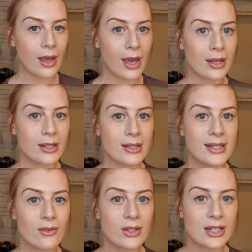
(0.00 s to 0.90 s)
And in
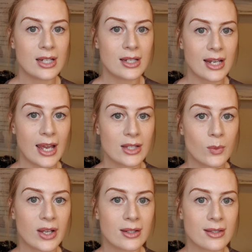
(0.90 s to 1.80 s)
7 to 10 days,
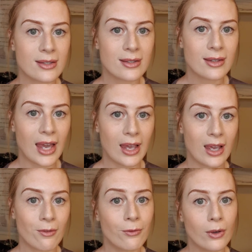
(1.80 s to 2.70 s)
once they
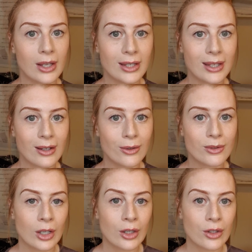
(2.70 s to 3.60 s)
have fully healed,